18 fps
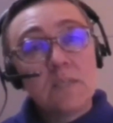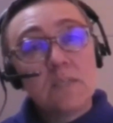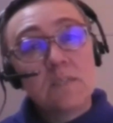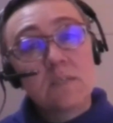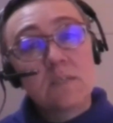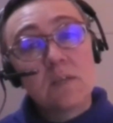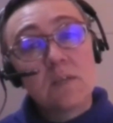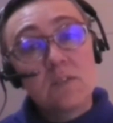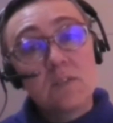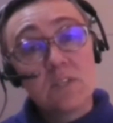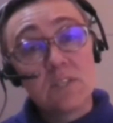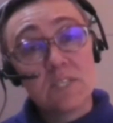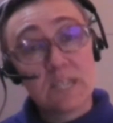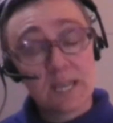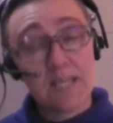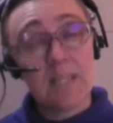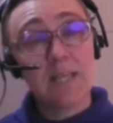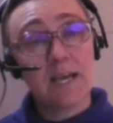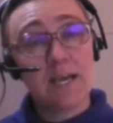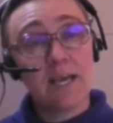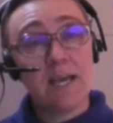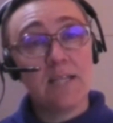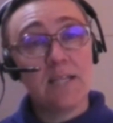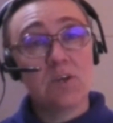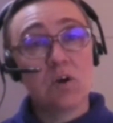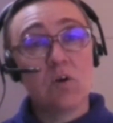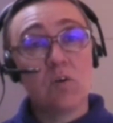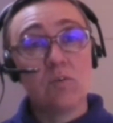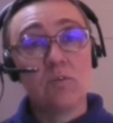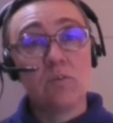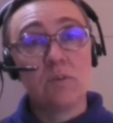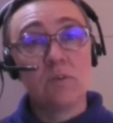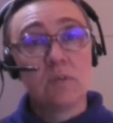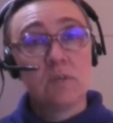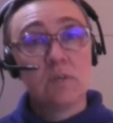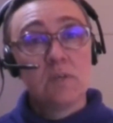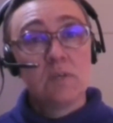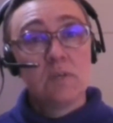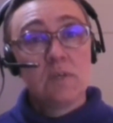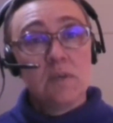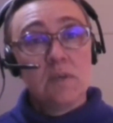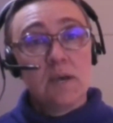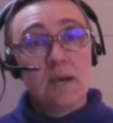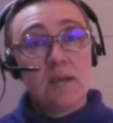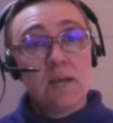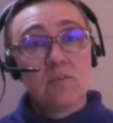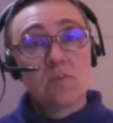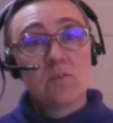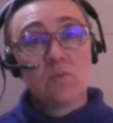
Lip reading: and take that head on and